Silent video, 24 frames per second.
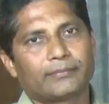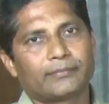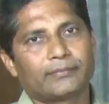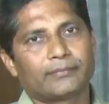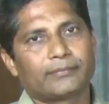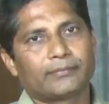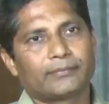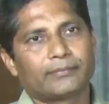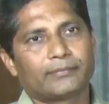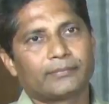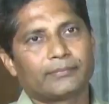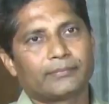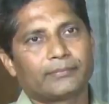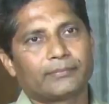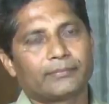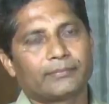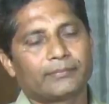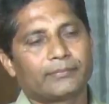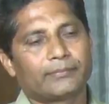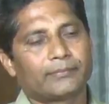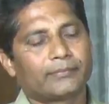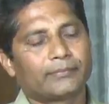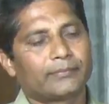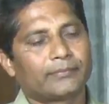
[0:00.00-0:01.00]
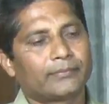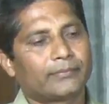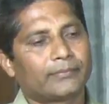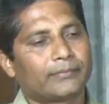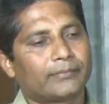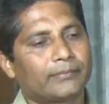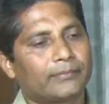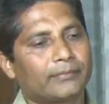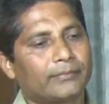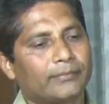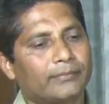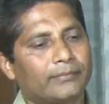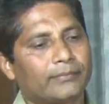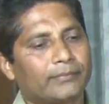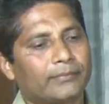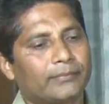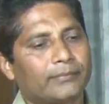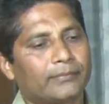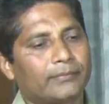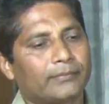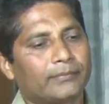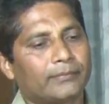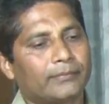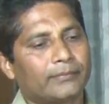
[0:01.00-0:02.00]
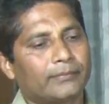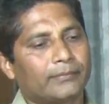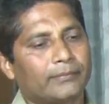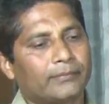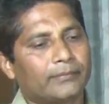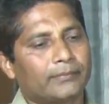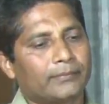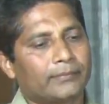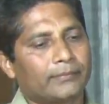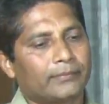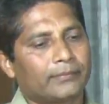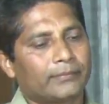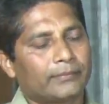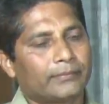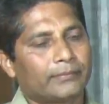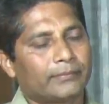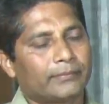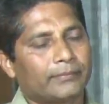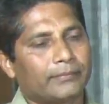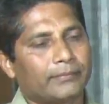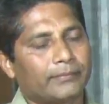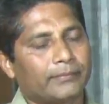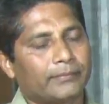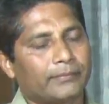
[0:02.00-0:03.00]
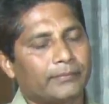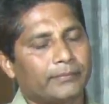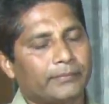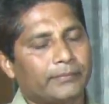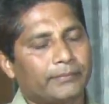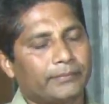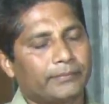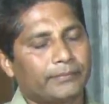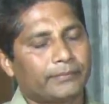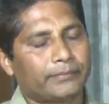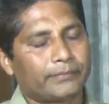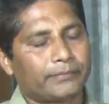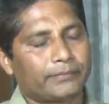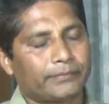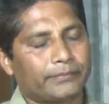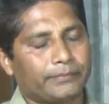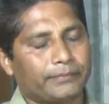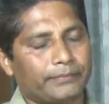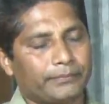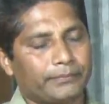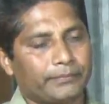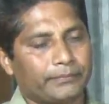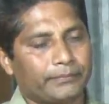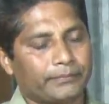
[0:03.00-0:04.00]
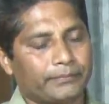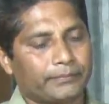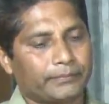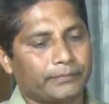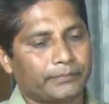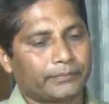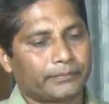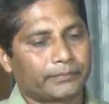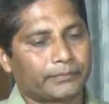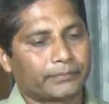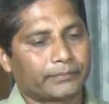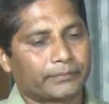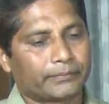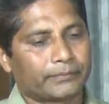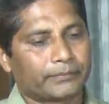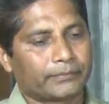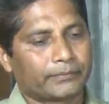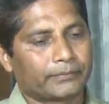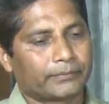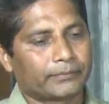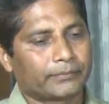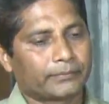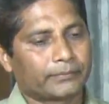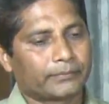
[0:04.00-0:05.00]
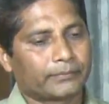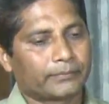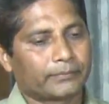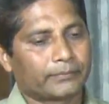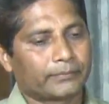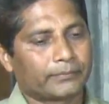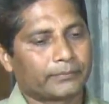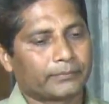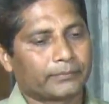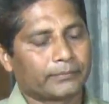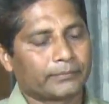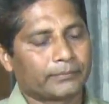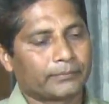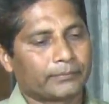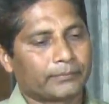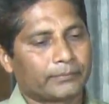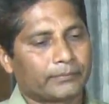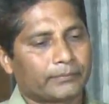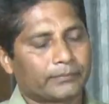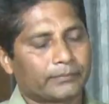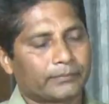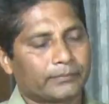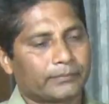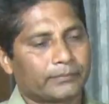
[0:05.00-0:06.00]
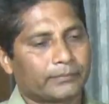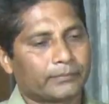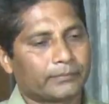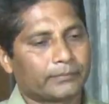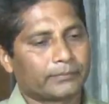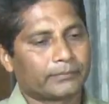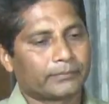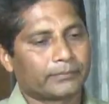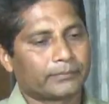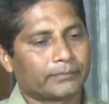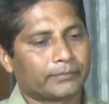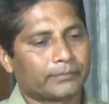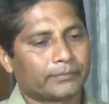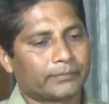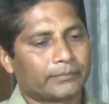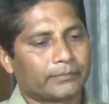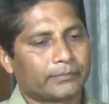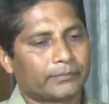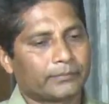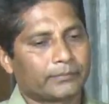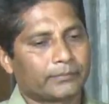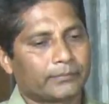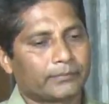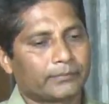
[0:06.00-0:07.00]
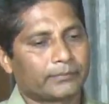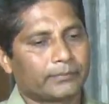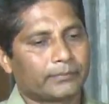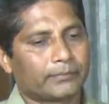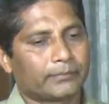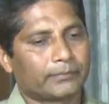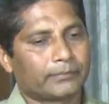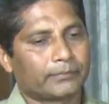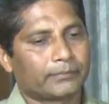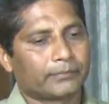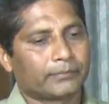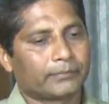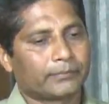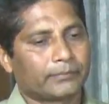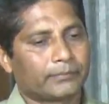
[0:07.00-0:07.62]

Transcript: [no speech]